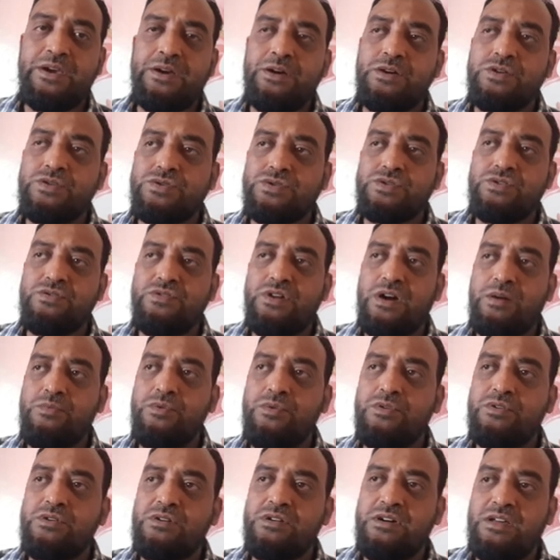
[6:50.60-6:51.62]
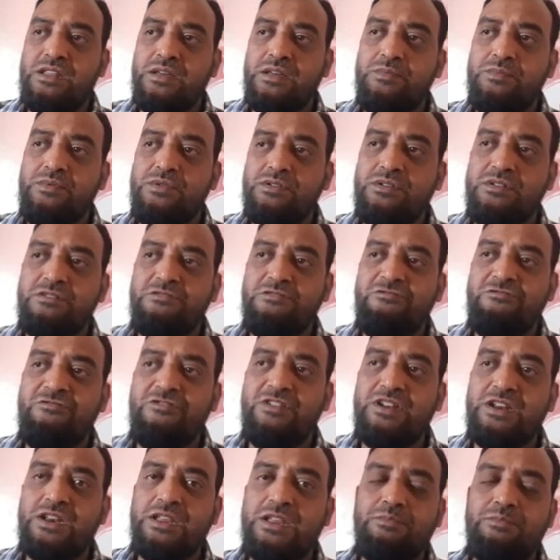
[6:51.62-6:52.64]
So an amount of
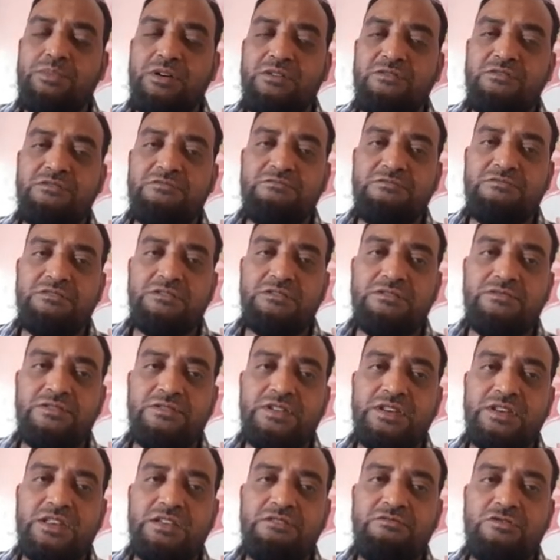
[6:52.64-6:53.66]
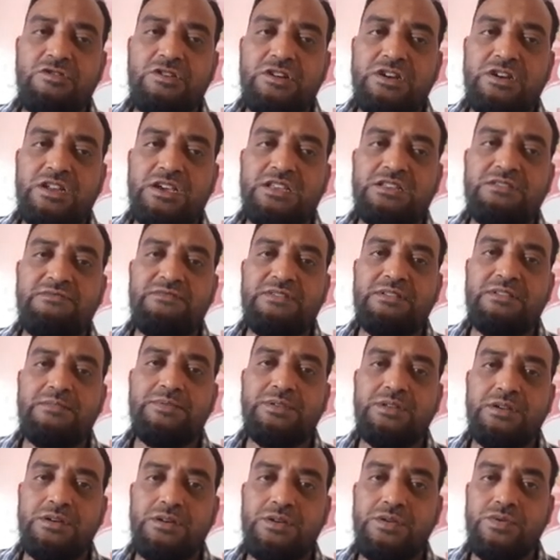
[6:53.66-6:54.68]
VT power, VT voltage will be
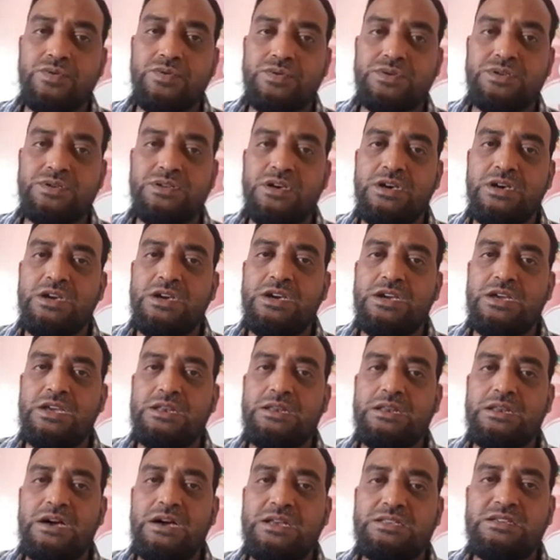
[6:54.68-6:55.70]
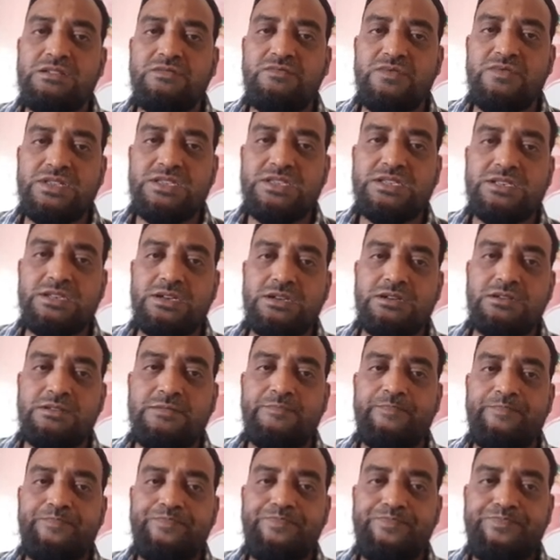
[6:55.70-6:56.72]
reduced in logic 1 state.
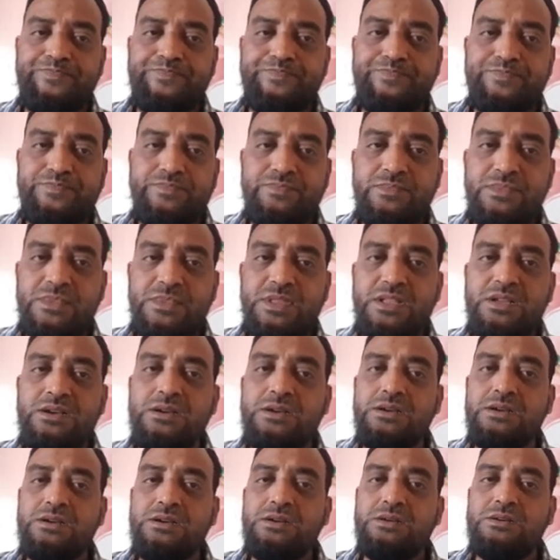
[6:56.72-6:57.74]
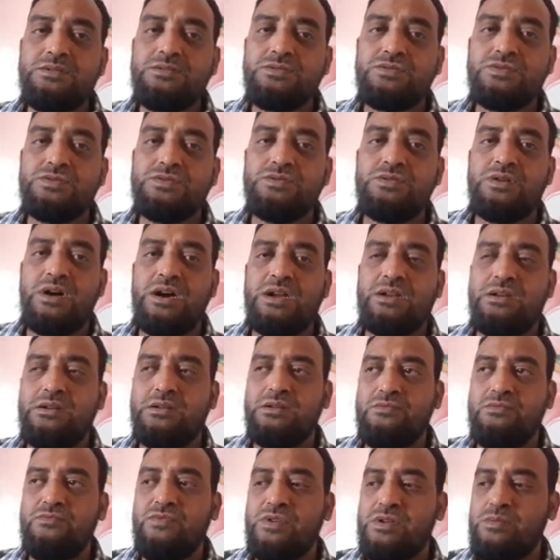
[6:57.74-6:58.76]
So,
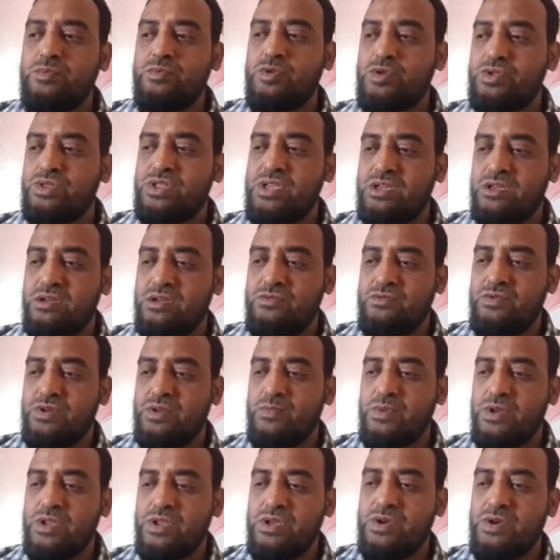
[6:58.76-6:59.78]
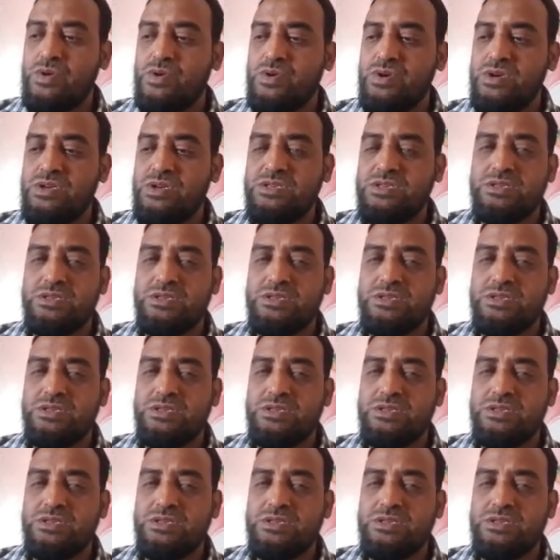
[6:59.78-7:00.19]
and one more issue is